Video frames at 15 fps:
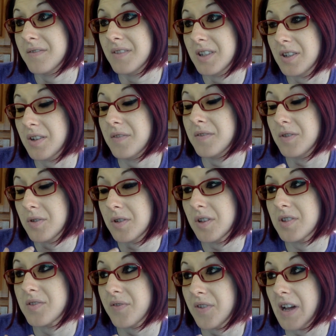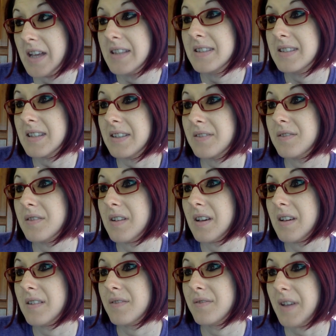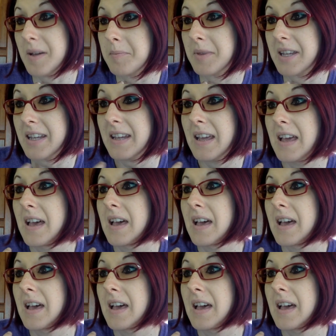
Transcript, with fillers: you know, a few close friends and family,